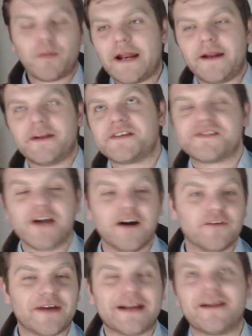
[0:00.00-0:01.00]
On the planet
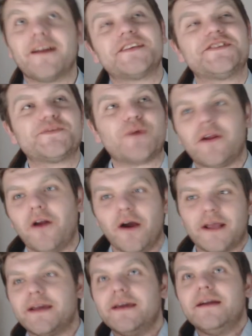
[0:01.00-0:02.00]
itself, and uh, this is what
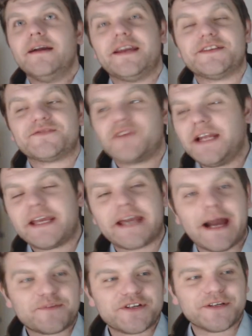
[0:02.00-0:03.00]
I like, he's
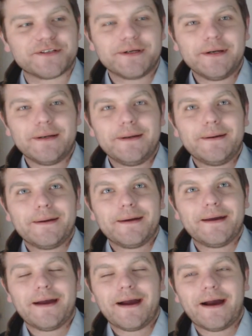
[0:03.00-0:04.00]
really captured.
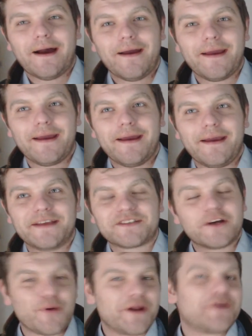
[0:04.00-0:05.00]
Uh,
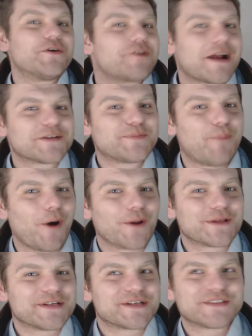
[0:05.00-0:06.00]
he's got a pretty good grasp
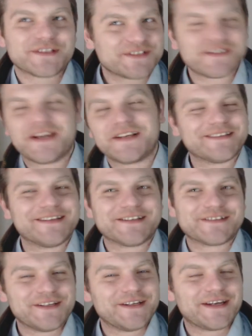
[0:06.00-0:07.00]
of politics, and there's things
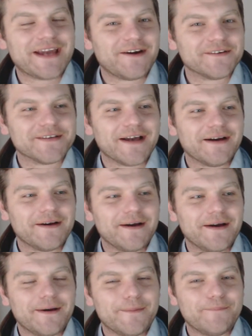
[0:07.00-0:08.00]
in this that you get on
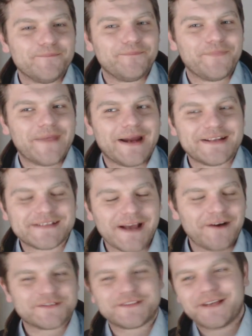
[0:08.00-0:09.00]
that. Um, and
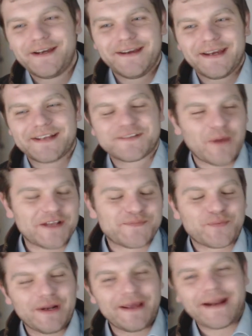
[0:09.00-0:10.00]
he tells it's
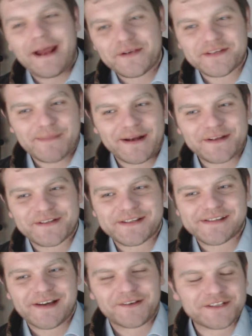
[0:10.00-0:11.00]
it's brilliant how he's
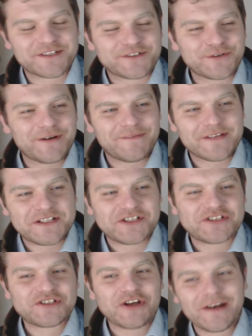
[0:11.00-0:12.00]
managed to tell this story of
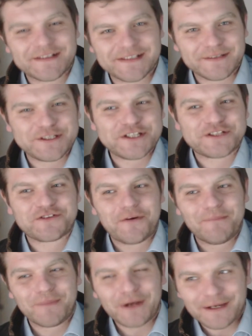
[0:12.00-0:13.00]
this society which is
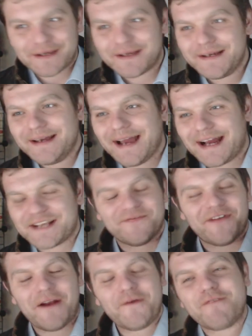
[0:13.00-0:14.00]
crumbling,
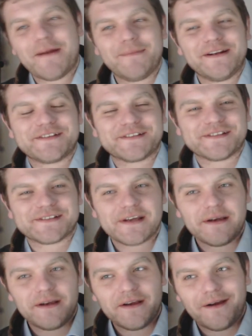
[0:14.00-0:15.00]
and it's very
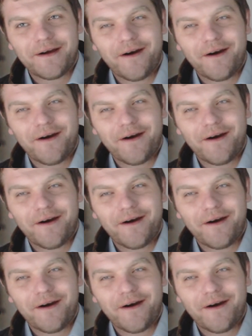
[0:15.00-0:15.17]
reminiscent